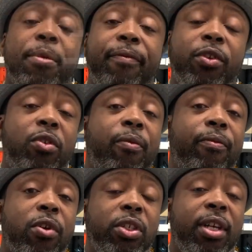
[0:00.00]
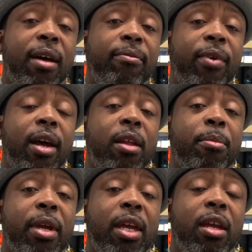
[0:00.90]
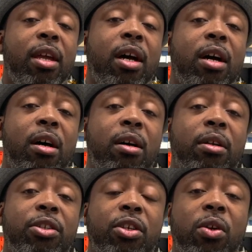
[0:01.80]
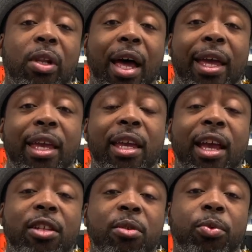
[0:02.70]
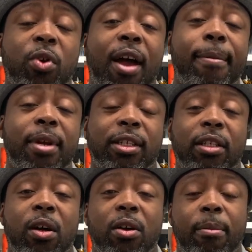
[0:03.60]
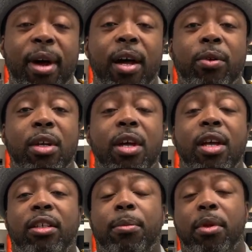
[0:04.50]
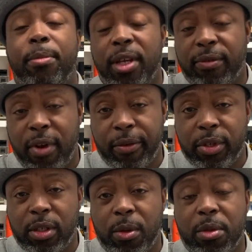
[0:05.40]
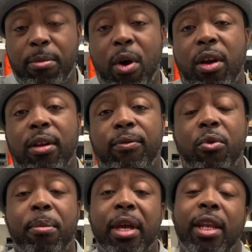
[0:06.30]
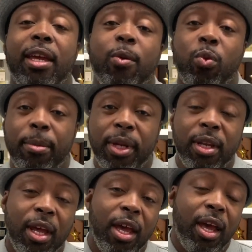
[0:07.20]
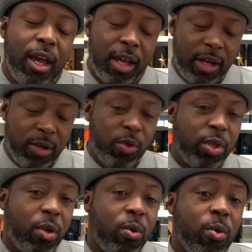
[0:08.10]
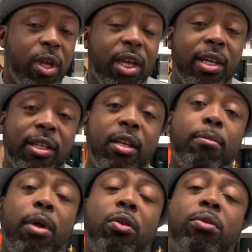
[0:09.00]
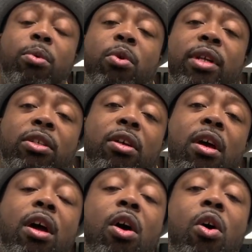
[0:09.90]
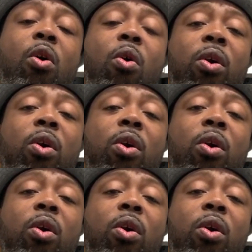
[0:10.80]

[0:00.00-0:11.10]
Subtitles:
If it's your first time finding me, consider liking and subscribing as I talk about some of the best fragrances on the market for men and women, and I do so in 10 pulse points or